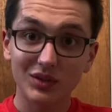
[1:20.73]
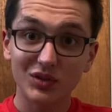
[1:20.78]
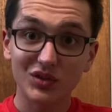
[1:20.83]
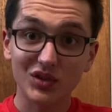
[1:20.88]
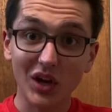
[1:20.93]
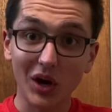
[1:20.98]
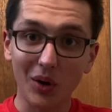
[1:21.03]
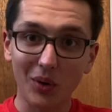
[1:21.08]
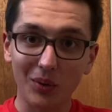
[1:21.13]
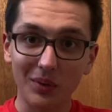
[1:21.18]

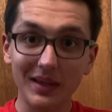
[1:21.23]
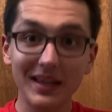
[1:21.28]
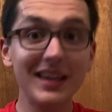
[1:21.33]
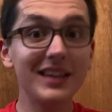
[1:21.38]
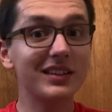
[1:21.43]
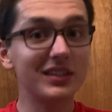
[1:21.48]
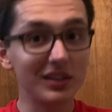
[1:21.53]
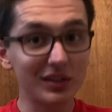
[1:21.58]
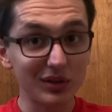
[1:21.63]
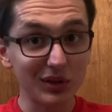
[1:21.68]
So, in
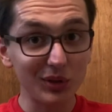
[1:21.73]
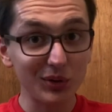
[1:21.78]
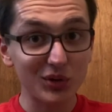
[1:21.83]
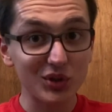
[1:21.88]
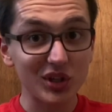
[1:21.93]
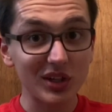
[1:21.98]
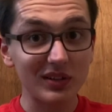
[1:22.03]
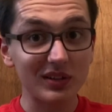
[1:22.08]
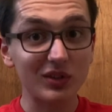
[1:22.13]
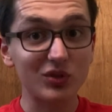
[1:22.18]

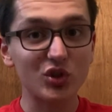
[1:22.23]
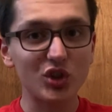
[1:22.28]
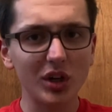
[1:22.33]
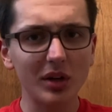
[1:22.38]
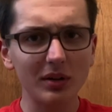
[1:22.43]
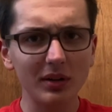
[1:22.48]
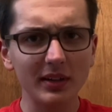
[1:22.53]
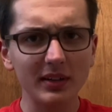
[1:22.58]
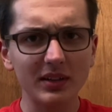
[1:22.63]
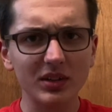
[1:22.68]
conclusion, the
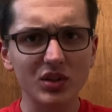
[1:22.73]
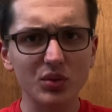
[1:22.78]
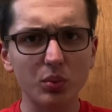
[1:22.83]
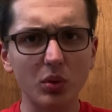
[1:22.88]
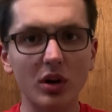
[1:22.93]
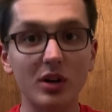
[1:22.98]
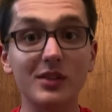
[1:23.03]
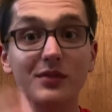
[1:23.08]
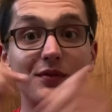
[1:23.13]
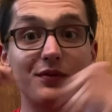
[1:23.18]
cheerleaders
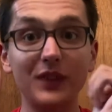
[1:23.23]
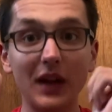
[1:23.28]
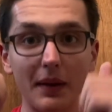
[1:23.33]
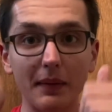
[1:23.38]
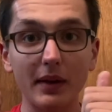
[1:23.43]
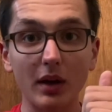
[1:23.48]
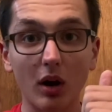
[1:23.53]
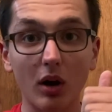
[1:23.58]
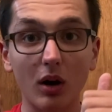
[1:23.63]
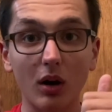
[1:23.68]
work very
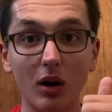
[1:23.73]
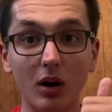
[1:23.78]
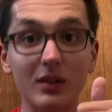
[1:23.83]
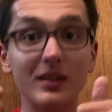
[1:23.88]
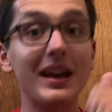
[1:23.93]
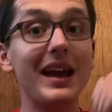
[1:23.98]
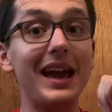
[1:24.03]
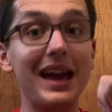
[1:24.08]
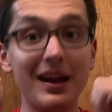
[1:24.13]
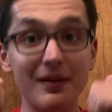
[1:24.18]
hard
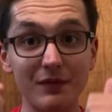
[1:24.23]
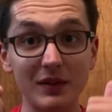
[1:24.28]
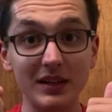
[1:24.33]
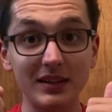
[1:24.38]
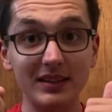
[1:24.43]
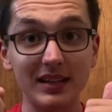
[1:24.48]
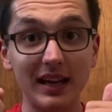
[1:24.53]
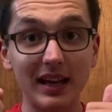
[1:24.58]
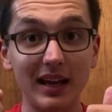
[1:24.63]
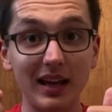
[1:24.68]
every
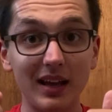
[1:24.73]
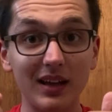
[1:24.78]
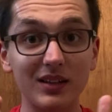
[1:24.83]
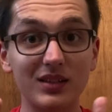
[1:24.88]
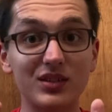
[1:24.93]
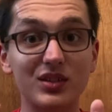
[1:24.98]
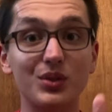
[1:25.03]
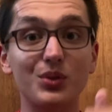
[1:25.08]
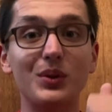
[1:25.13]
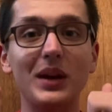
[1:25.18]
day
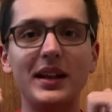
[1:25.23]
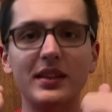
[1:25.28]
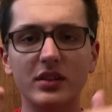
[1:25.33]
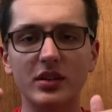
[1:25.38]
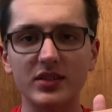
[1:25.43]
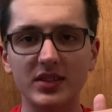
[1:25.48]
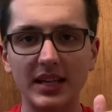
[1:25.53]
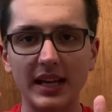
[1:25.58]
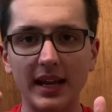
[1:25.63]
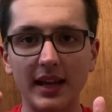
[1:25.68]
to
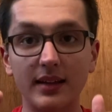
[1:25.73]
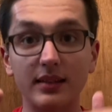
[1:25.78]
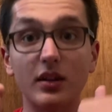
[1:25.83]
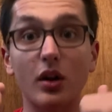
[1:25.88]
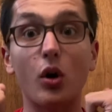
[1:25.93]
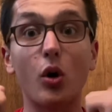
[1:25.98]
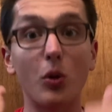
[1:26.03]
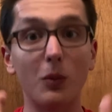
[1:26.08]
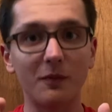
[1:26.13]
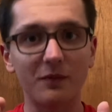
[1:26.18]
entertain the
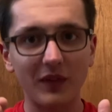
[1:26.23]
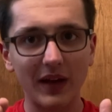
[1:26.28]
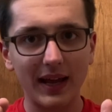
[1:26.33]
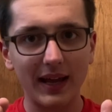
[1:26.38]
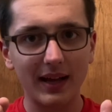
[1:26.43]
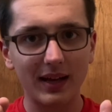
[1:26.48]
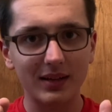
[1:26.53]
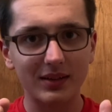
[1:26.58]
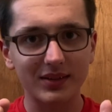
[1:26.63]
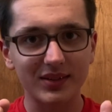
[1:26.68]
home
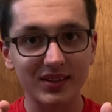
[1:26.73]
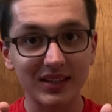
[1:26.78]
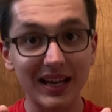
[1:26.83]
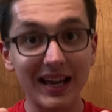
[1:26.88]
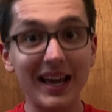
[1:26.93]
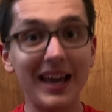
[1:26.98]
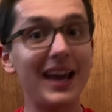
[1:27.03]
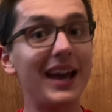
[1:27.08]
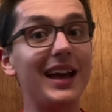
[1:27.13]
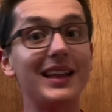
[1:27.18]
fans,
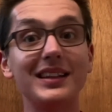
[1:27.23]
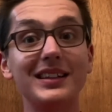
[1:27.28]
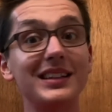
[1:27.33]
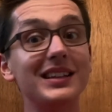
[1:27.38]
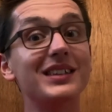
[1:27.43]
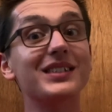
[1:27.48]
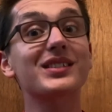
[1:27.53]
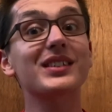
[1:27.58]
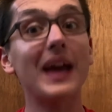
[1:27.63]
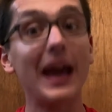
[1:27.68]
and it
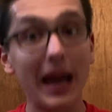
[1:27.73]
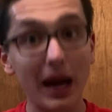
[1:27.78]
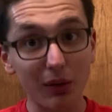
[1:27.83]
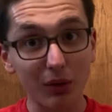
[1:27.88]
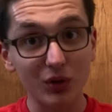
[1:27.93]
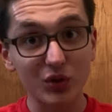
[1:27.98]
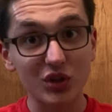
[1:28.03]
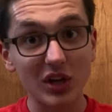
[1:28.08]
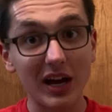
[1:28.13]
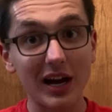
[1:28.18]
is our
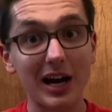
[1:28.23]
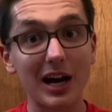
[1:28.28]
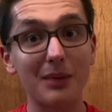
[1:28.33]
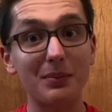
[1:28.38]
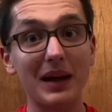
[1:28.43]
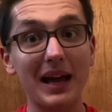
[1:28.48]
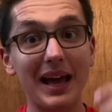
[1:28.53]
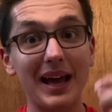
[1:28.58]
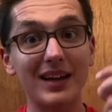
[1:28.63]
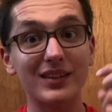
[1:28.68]
job
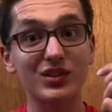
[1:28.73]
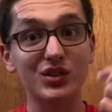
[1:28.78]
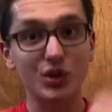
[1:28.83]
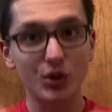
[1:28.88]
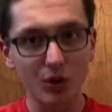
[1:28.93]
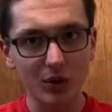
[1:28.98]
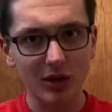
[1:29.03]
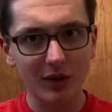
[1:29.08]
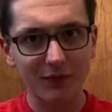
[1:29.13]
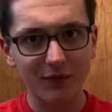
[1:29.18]
as
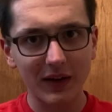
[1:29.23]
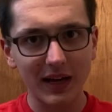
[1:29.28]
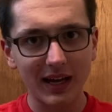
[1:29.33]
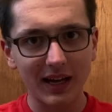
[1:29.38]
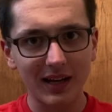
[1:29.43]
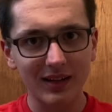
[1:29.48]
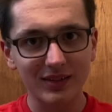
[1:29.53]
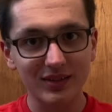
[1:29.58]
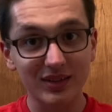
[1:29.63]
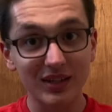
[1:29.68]
Cougar
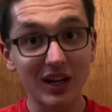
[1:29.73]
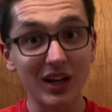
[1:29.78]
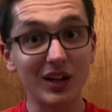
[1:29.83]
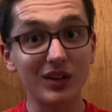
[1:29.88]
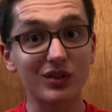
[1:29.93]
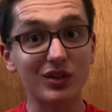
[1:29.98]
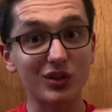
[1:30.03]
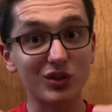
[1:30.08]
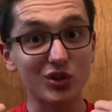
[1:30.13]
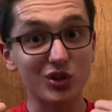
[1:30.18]
fans
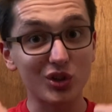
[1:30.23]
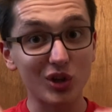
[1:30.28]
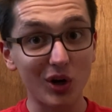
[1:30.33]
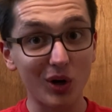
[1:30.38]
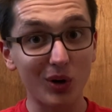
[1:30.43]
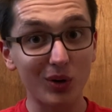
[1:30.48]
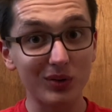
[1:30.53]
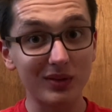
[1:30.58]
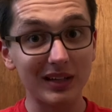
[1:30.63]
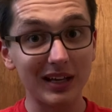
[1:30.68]
to
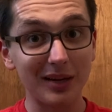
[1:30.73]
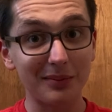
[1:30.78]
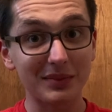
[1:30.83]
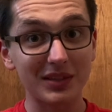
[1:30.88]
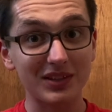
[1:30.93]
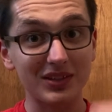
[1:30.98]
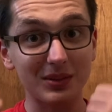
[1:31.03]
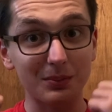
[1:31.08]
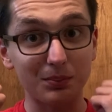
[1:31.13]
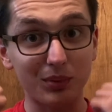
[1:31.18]
show them the
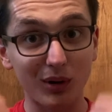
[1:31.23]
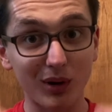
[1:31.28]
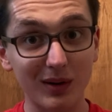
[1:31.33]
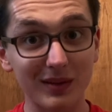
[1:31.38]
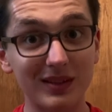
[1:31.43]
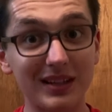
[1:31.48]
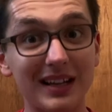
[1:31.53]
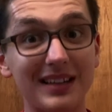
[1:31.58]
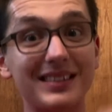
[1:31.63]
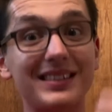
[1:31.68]
support
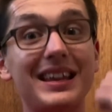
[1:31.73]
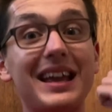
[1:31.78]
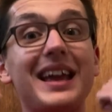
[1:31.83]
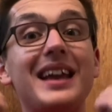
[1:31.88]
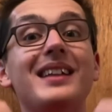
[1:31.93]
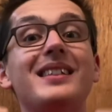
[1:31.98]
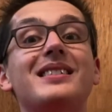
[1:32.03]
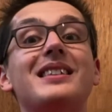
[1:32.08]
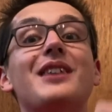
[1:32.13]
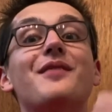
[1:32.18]
that they
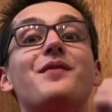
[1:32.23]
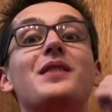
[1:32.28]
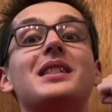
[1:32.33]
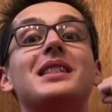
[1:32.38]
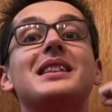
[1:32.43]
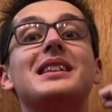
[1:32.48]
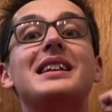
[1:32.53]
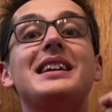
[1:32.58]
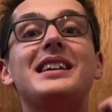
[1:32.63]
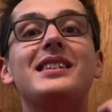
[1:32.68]

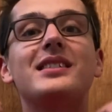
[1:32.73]
definitely